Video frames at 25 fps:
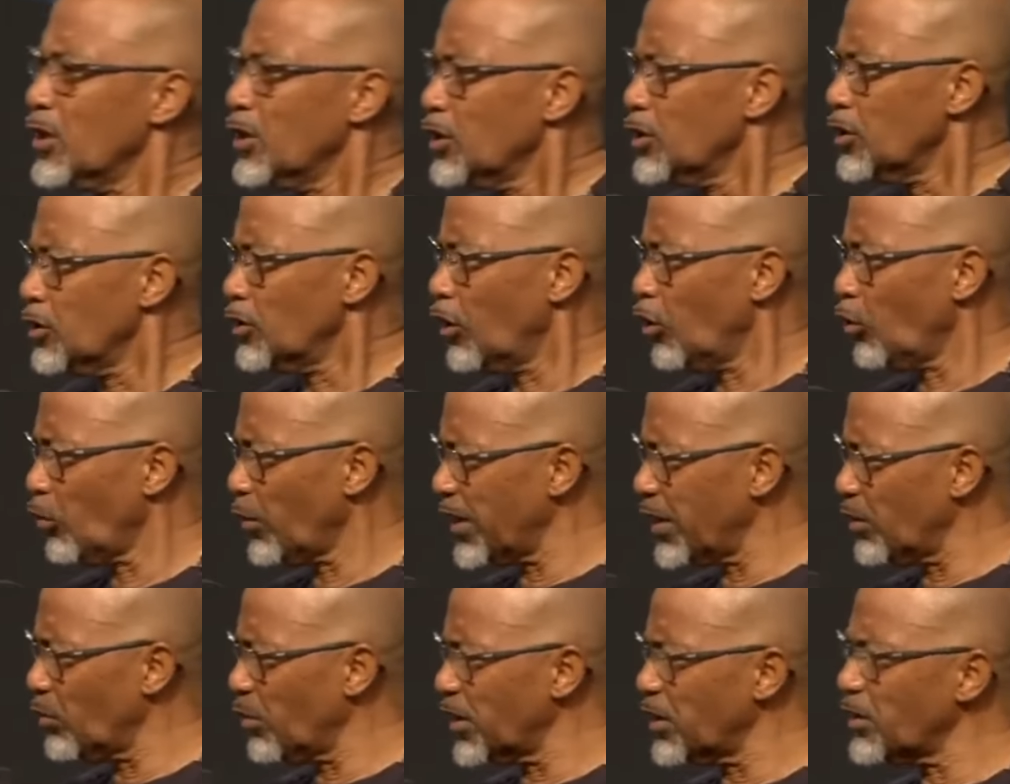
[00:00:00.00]
You know,
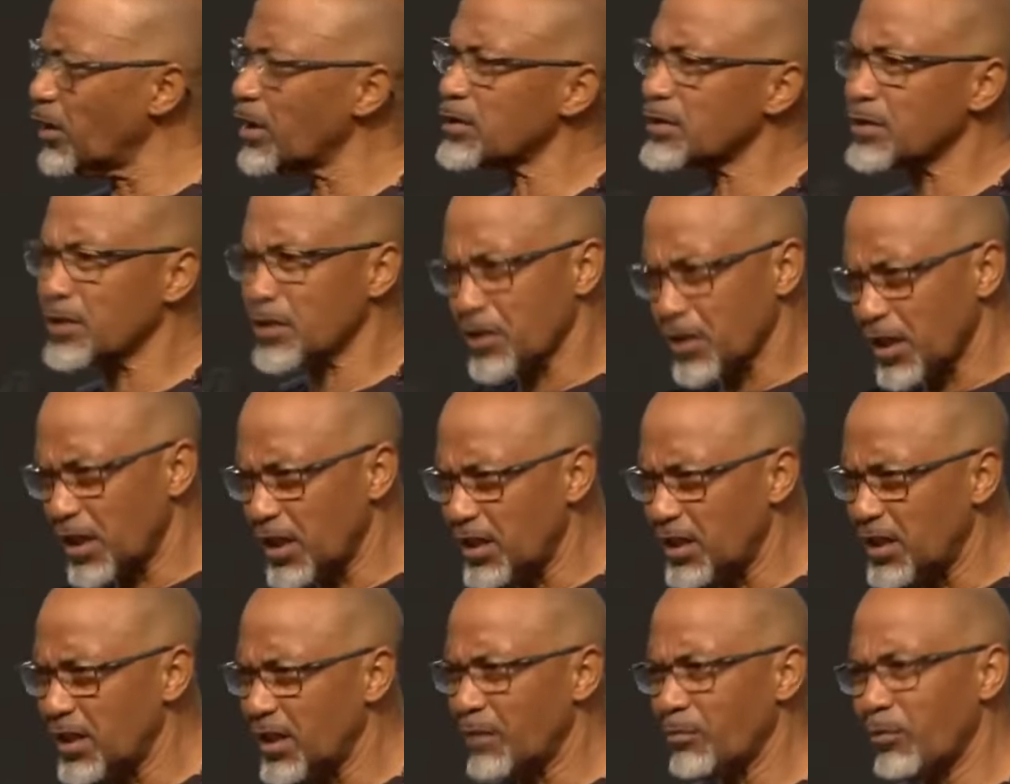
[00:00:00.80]
we're not
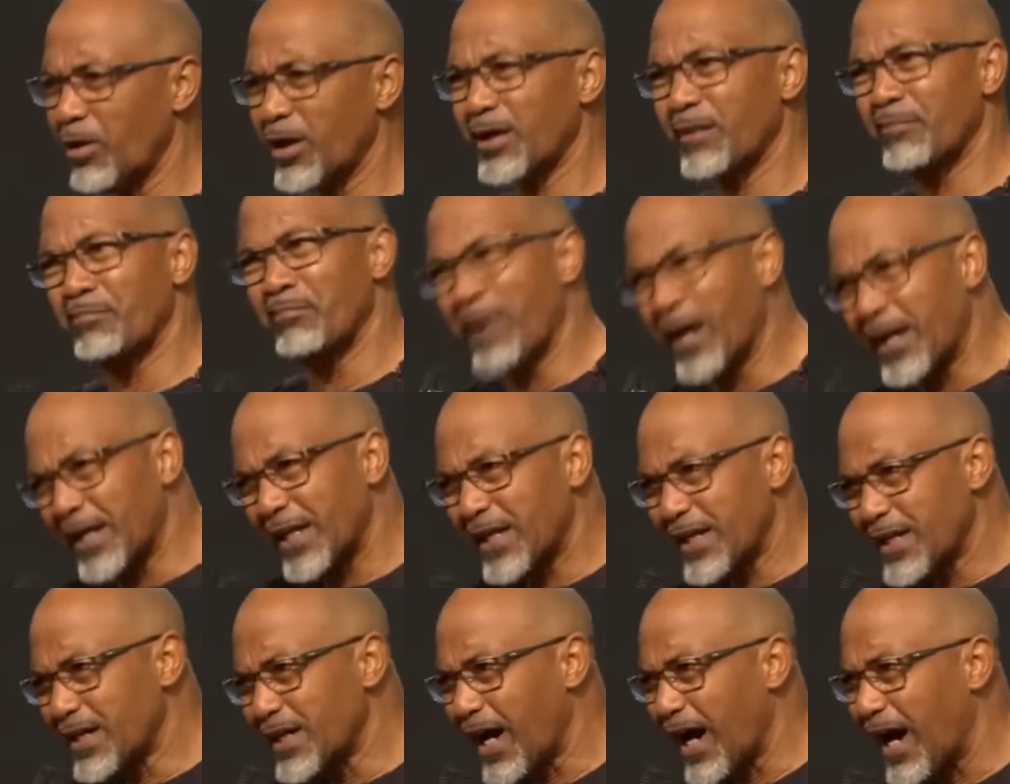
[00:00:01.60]
greedy. I'm not a
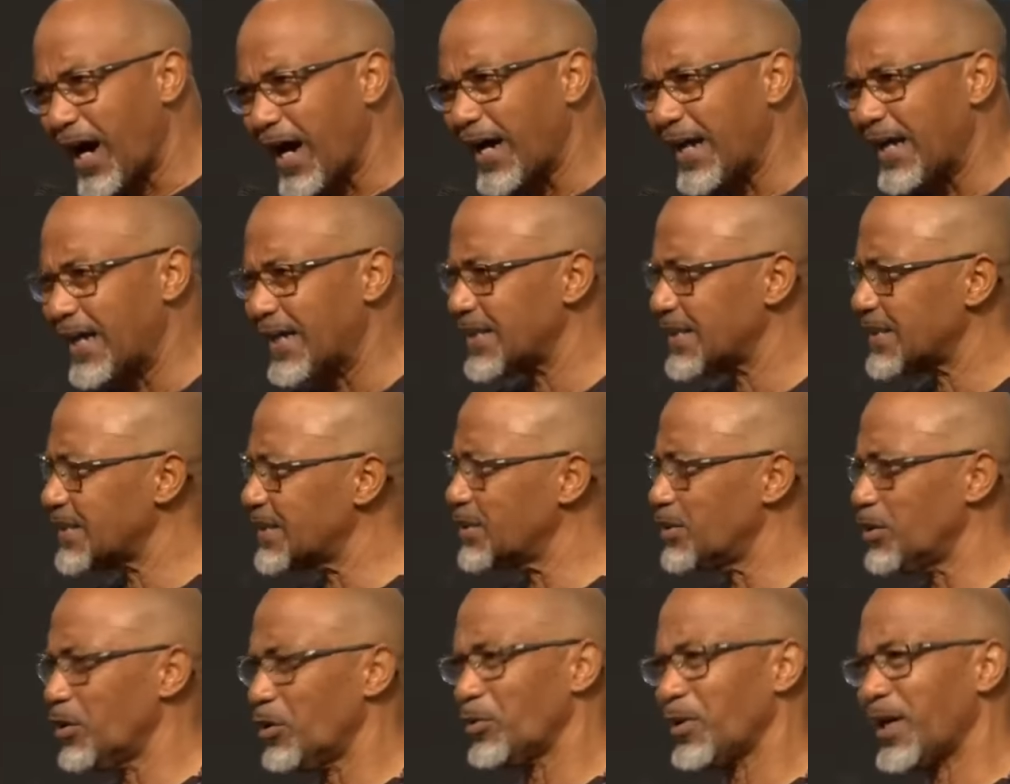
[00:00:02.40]
money guy. You
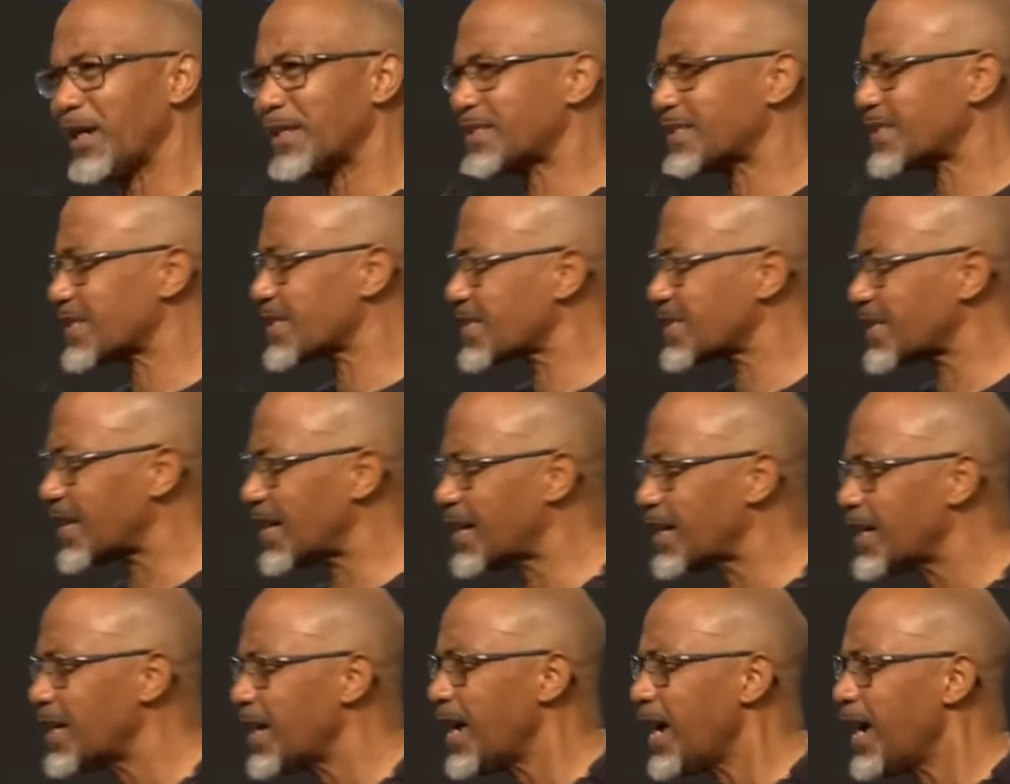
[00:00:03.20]
know,
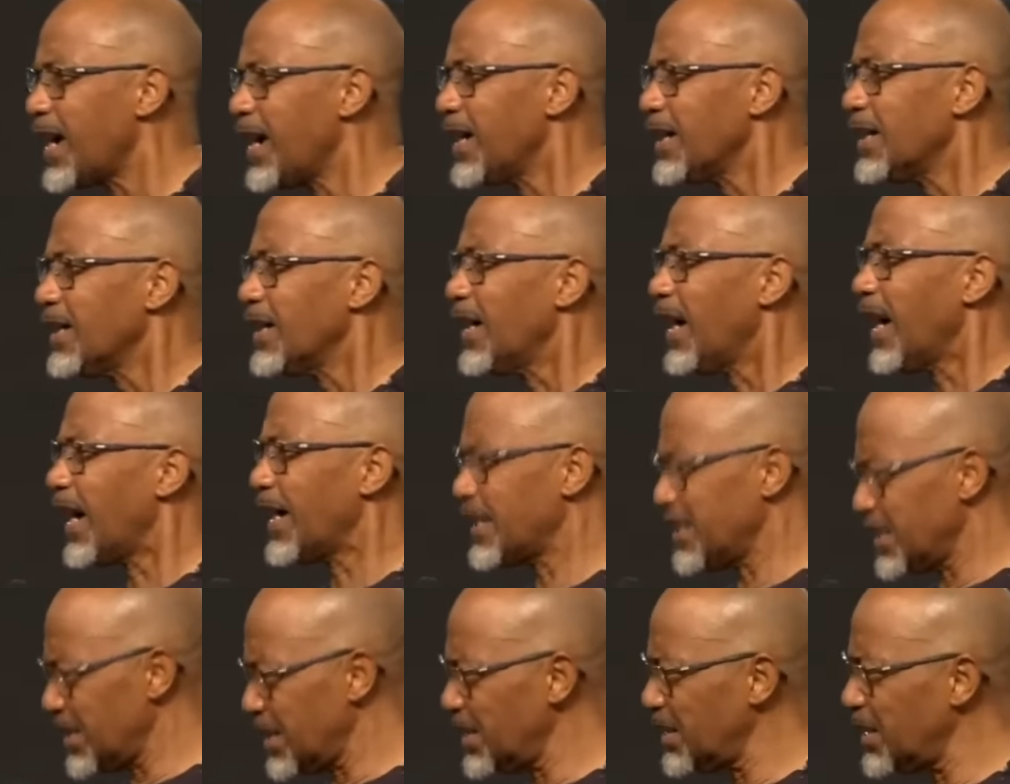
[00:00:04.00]
I
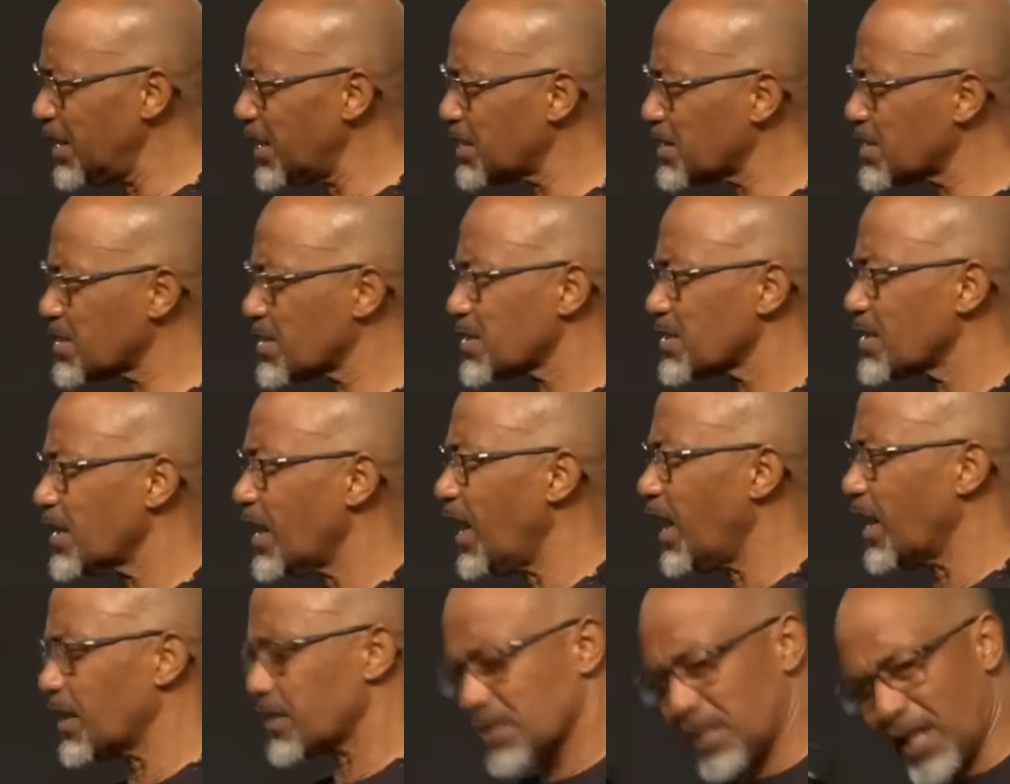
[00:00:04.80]
need it.
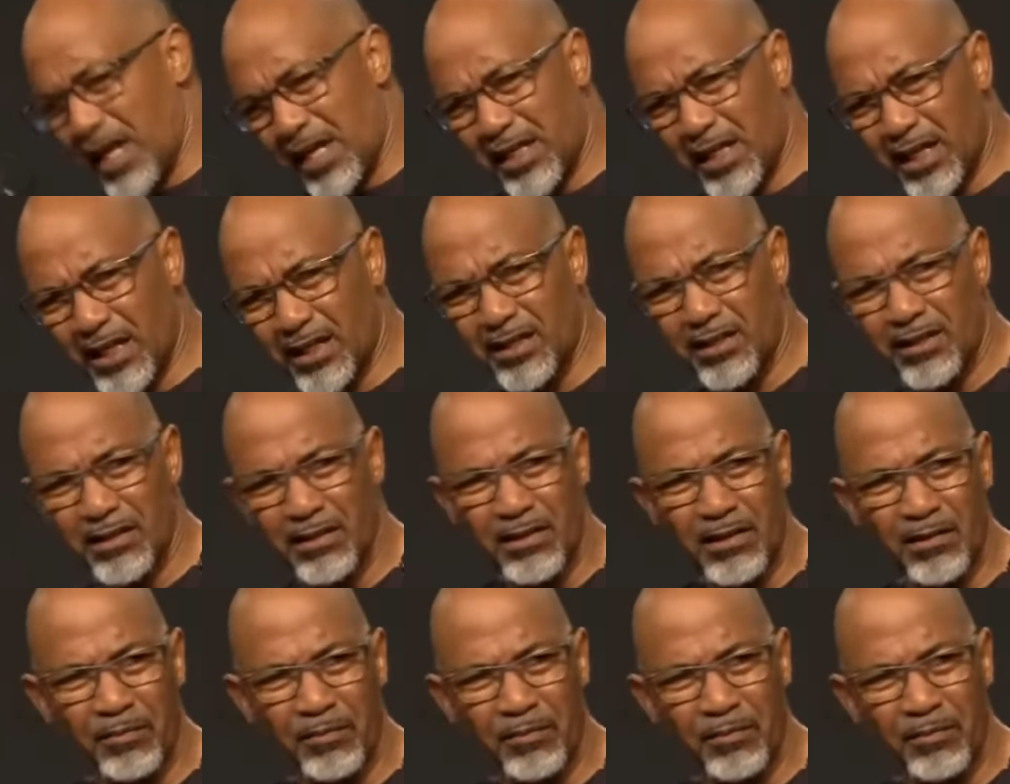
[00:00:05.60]
I'll take it.